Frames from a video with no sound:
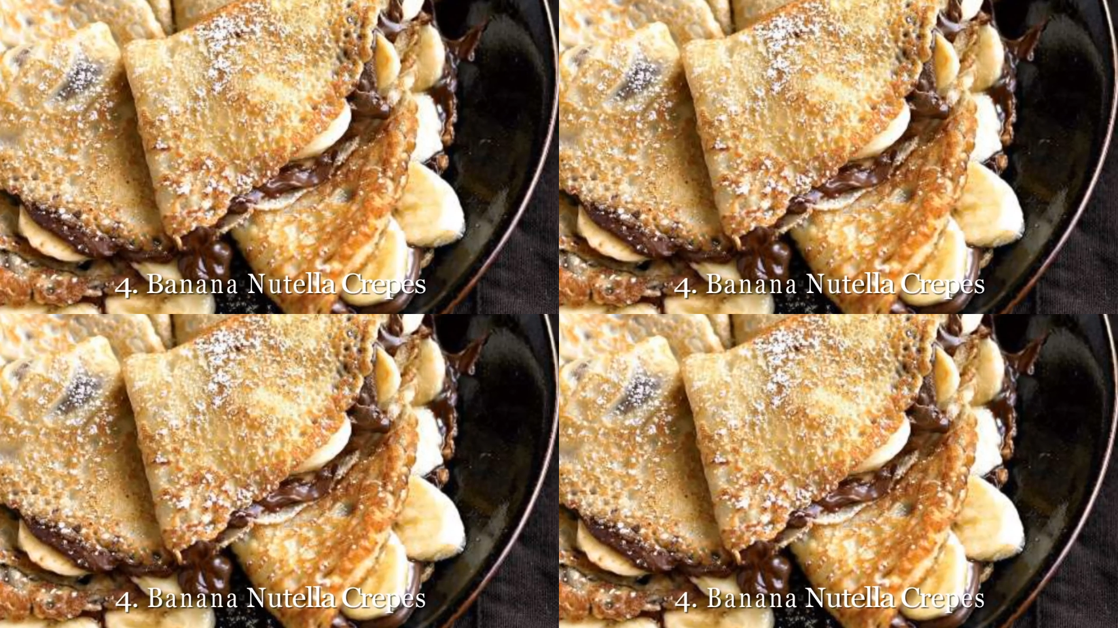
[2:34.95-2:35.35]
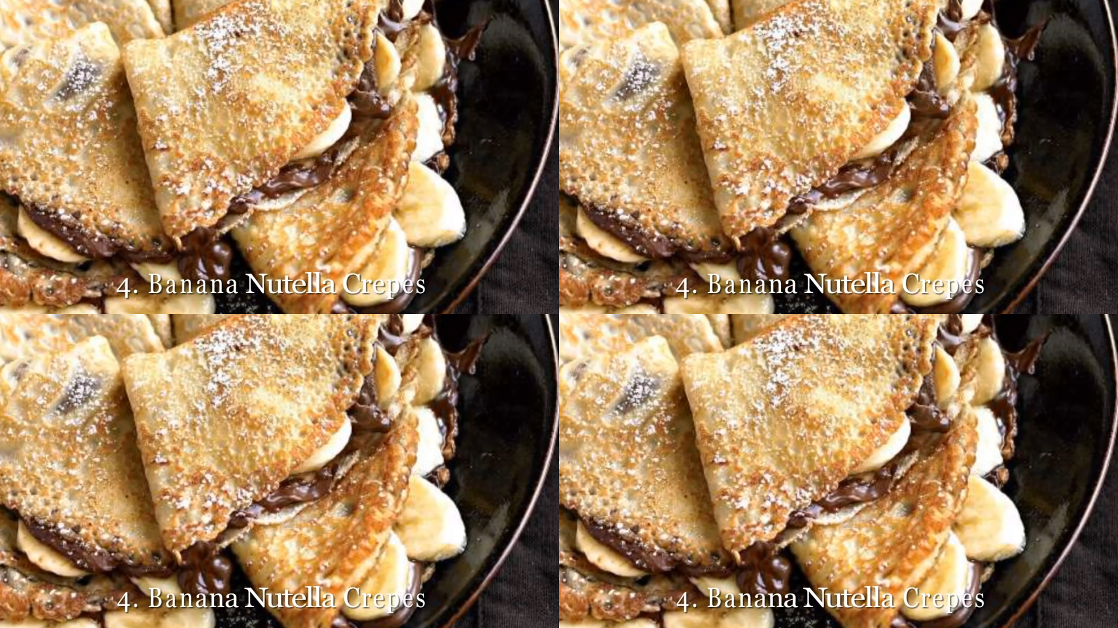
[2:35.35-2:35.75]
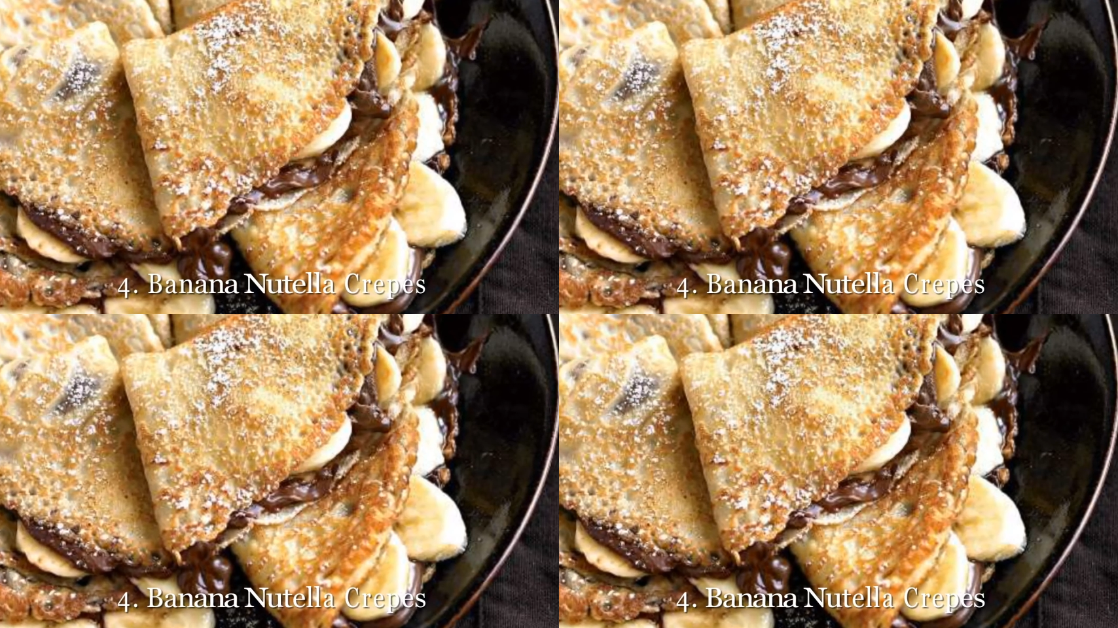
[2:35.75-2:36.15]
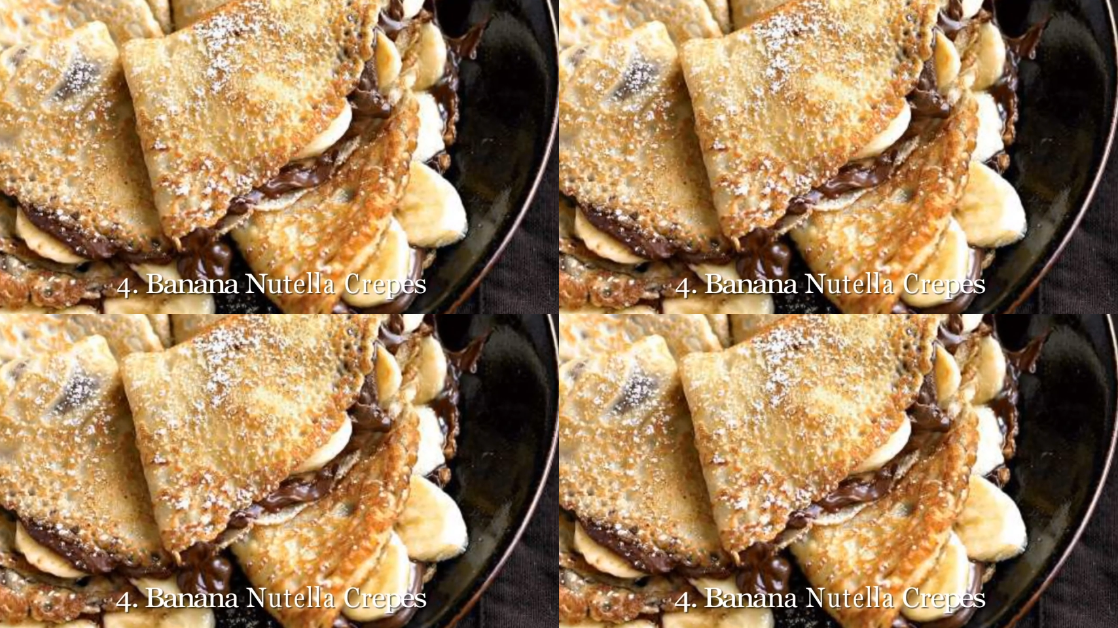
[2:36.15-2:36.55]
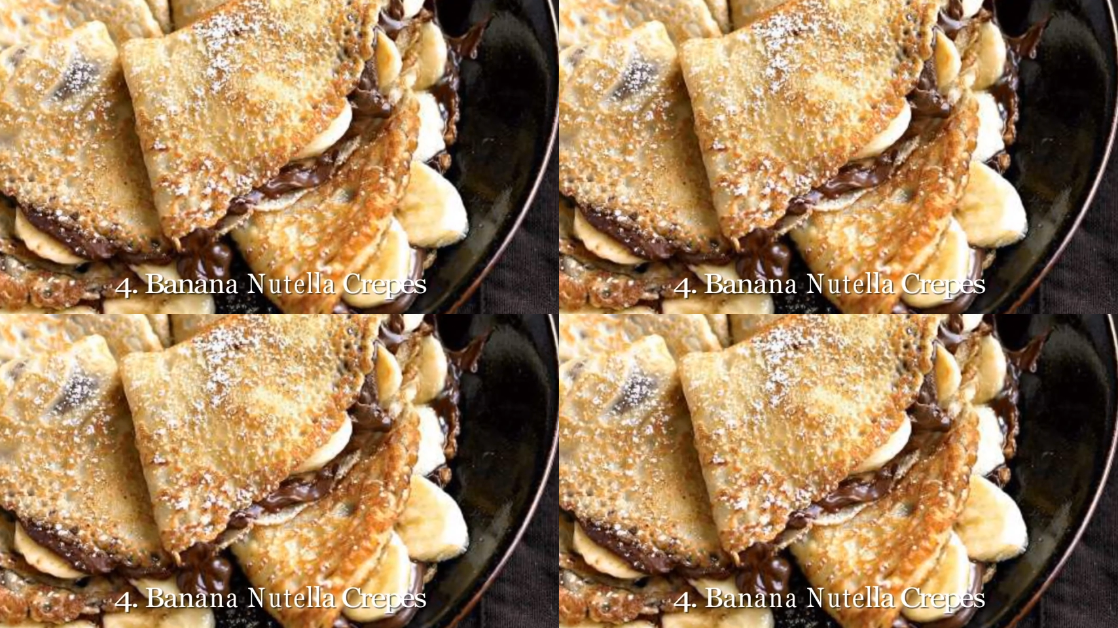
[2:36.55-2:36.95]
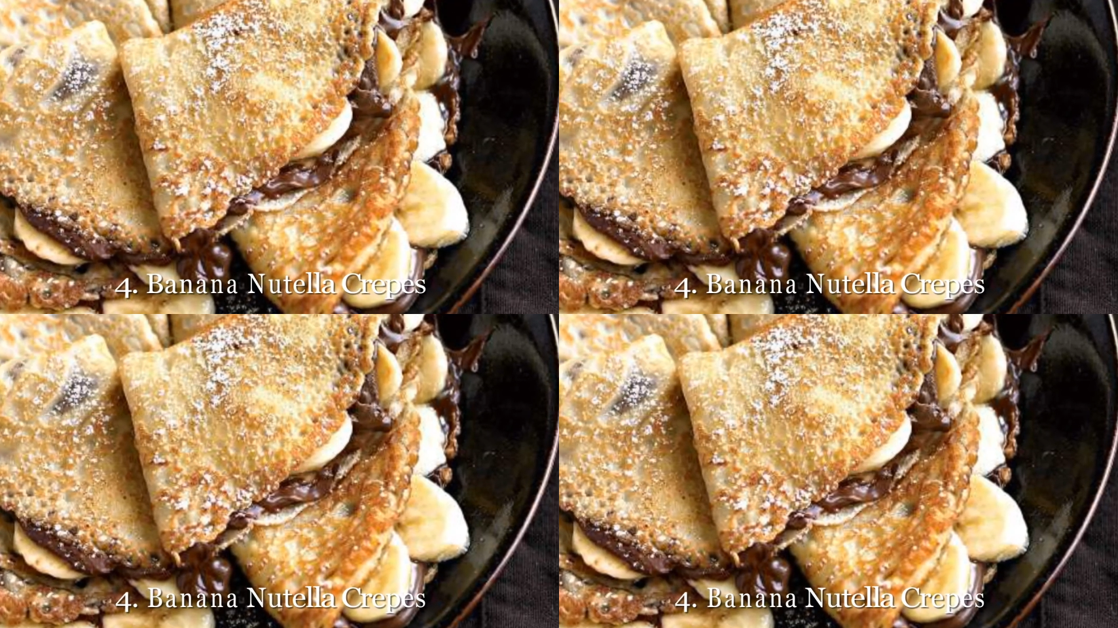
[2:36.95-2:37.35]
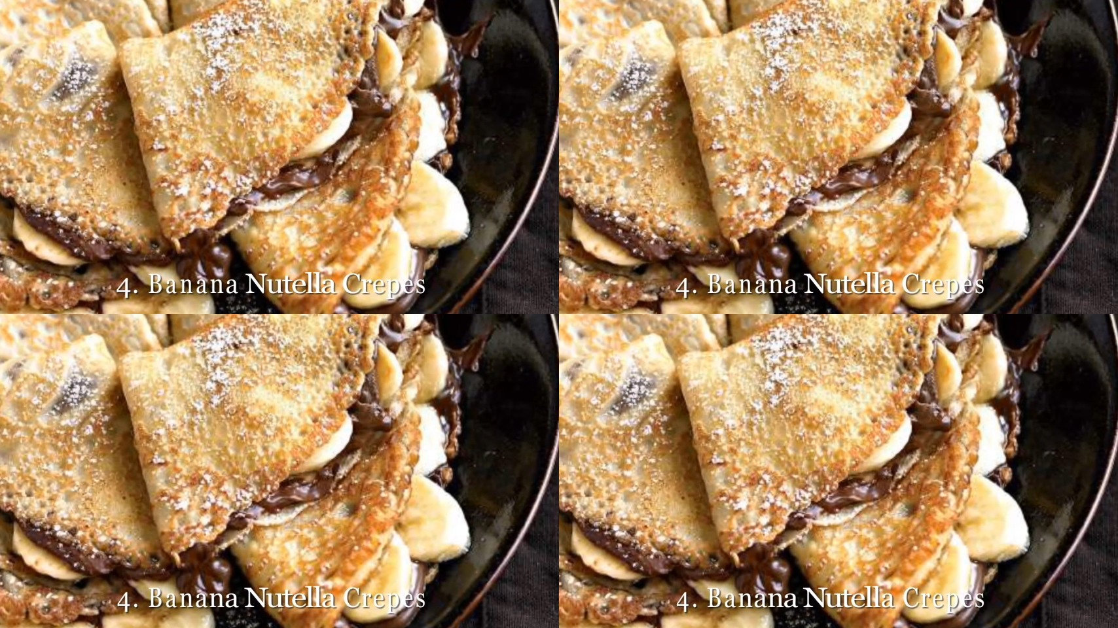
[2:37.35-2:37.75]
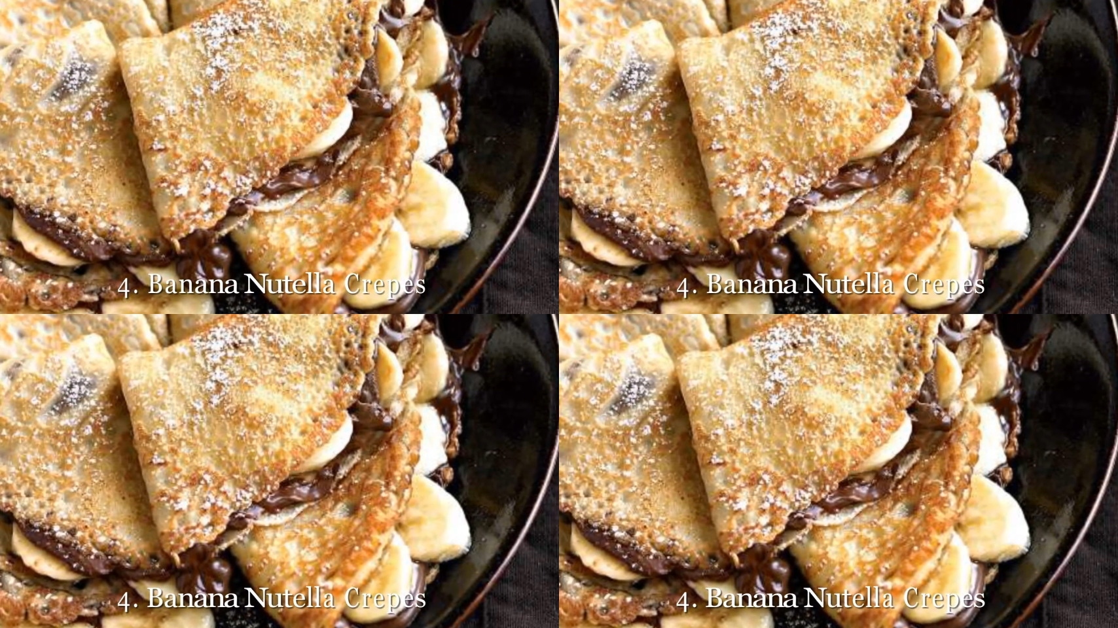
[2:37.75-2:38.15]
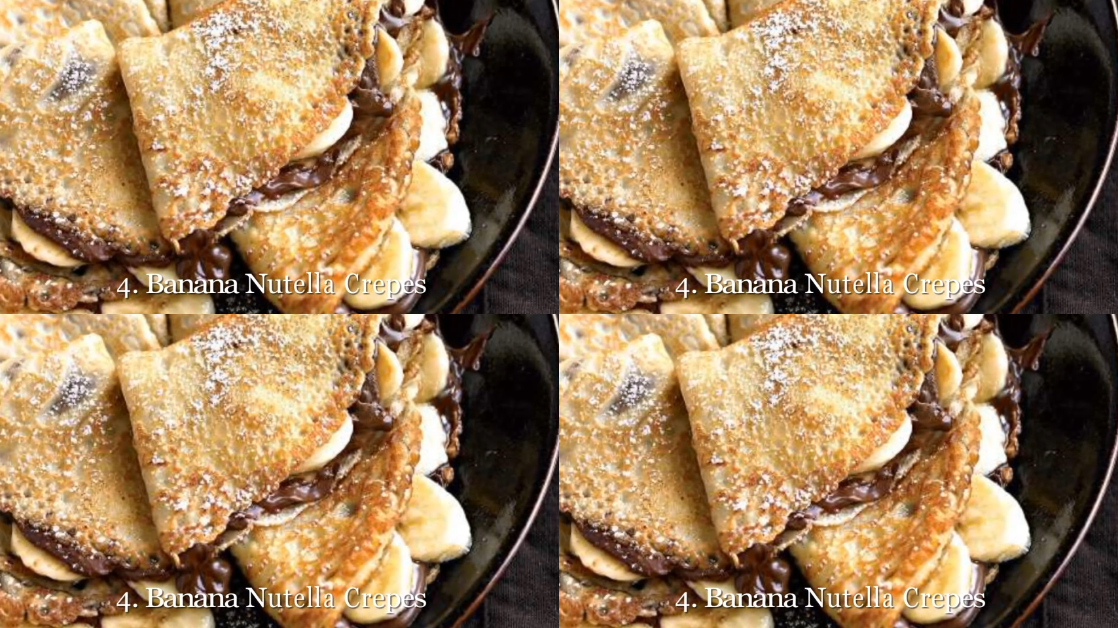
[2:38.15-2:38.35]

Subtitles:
No face is visible, so there are no lips to read.